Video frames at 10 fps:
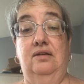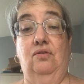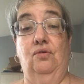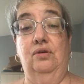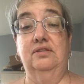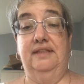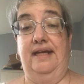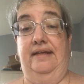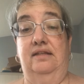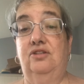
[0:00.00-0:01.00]
all
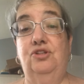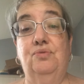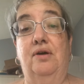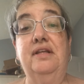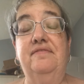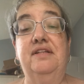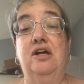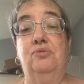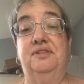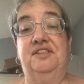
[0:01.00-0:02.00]
day. You won't even
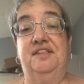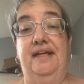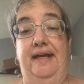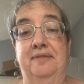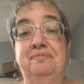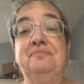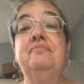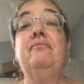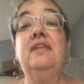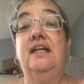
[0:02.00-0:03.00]
know it's there,
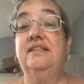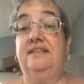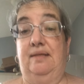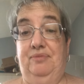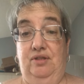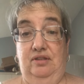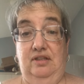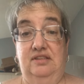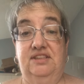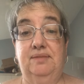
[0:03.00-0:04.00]
except
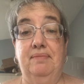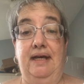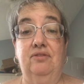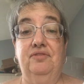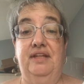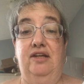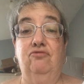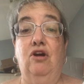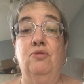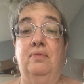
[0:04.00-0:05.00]
you'll smell the
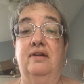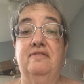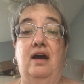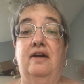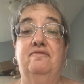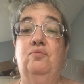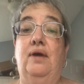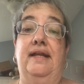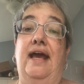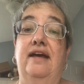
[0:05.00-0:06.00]
aroma of
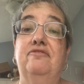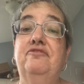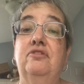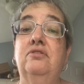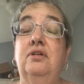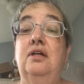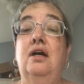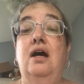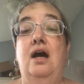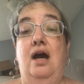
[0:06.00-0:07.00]
whatever
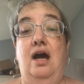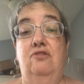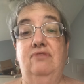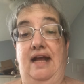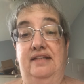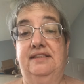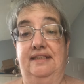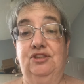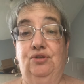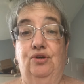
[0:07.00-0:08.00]

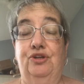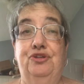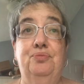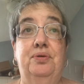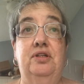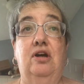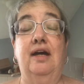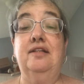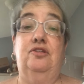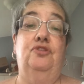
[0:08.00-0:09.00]
essential oil you put
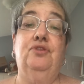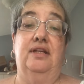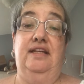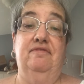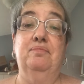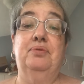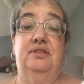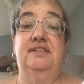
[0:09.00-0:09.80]
on. You can even put a